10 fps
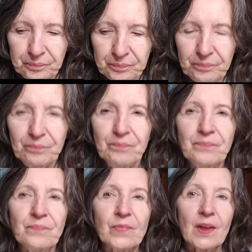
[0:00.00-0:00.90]

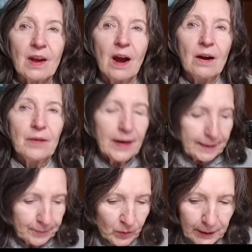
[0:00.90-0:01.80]
All
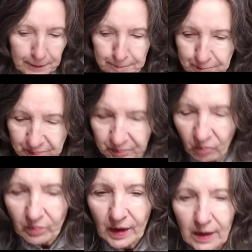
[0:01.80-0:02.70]
right, well,
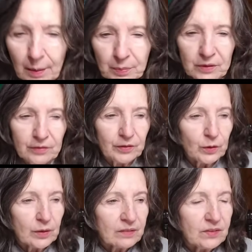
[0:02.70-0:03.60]
a couple of
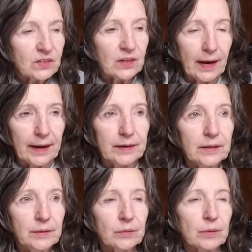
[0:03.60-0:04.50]
you have
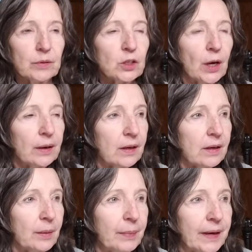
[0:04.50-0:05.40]
said, we were
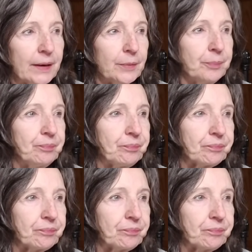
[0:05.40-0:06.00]
talking about